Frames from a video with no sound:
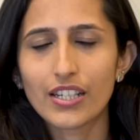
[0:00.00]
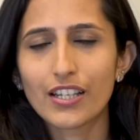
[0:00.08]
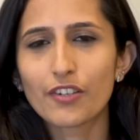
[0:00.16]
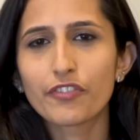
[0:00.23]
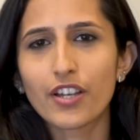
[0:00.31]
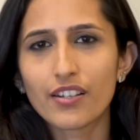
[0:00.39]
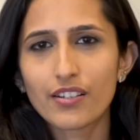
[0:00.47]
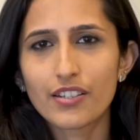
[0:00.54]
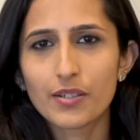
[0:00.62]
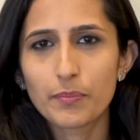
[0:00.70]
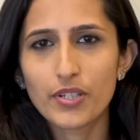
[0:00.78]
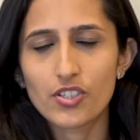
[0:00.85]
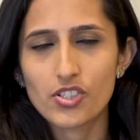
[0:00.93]
a final
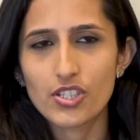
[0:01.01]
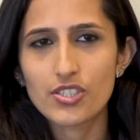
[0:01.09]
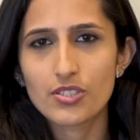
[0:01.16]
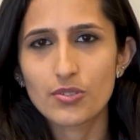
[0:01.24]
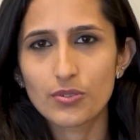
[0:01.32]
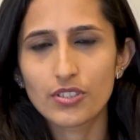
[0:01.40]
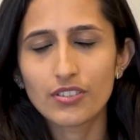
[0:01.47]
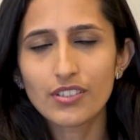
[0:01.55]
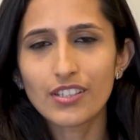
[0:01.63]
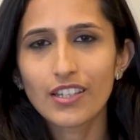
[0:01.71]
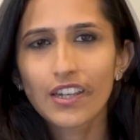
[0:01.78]
year PhD student.